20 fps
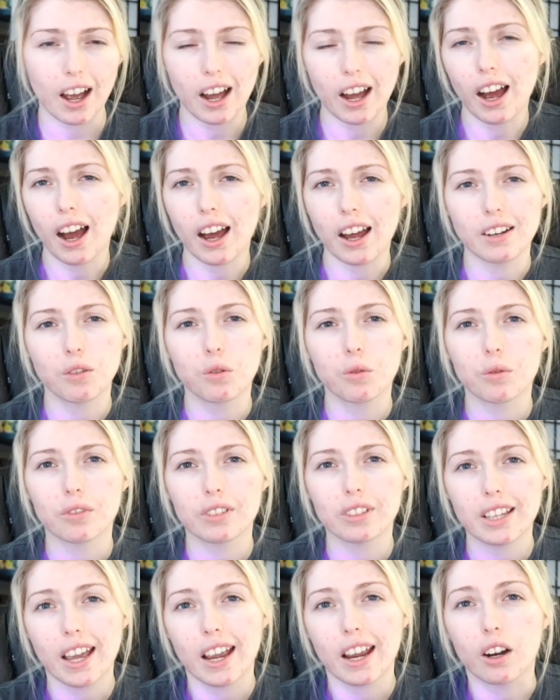I don't
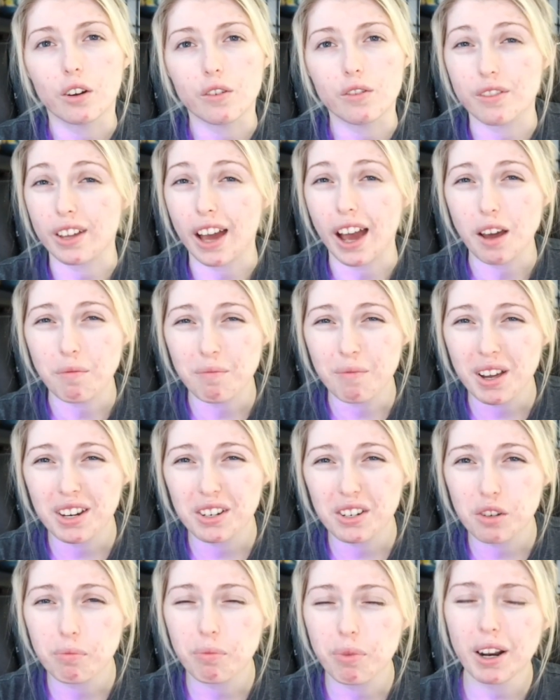care that
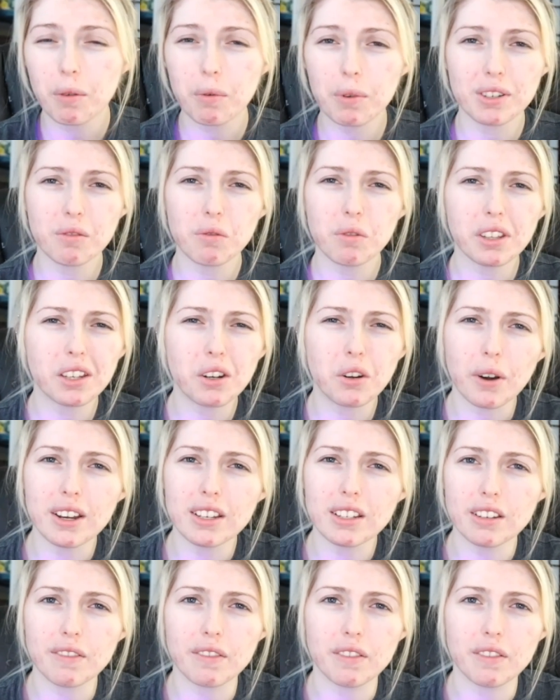much, but I wasn't really crazy for